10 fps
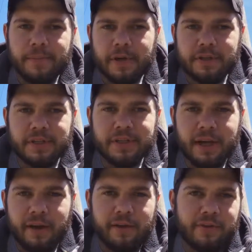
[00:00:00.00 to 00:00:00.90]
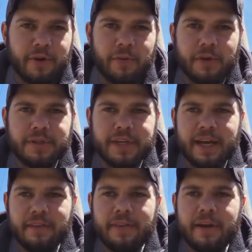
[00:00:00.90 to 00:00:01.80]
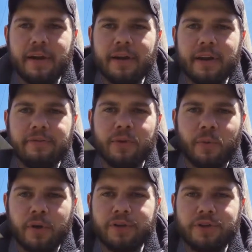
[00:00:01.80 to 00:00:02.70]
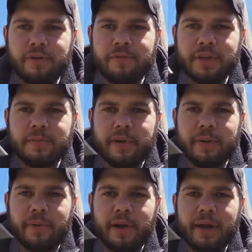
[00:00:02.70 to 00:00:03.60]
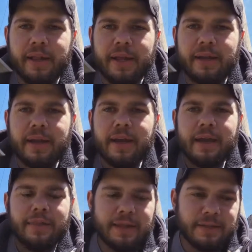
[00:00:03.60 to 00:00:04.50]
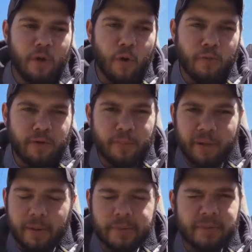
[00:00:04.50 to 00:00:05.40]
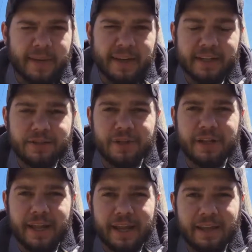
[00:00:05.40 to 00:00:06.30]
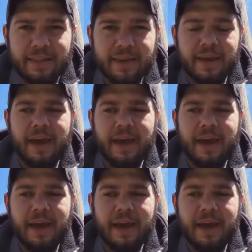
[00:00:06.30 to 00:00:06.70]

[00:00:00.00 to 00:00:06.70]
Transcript: There's a ton of good ones out there, and if you want to shoot a fixed blade broadhead that's over probably 1.1 inches,